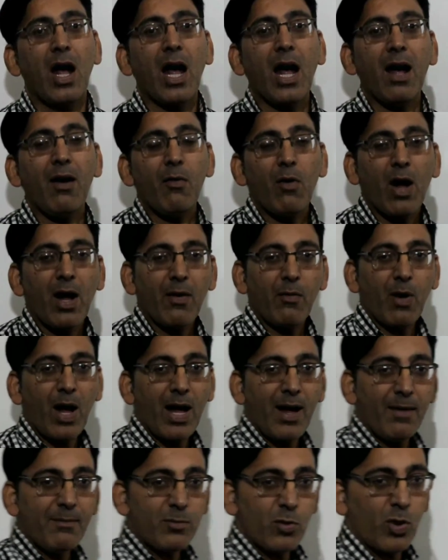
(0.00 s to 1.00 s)

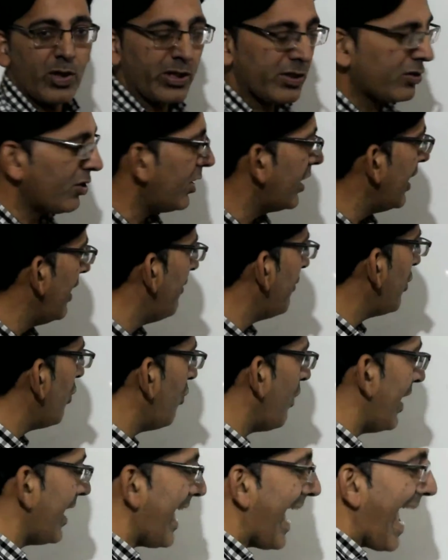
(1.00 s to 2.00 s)
I'm going to give
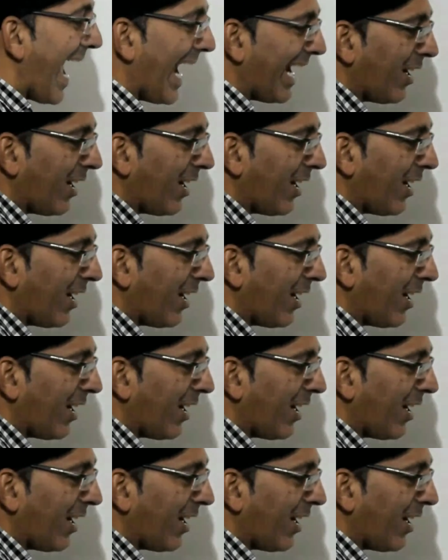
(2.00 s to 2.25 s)
you one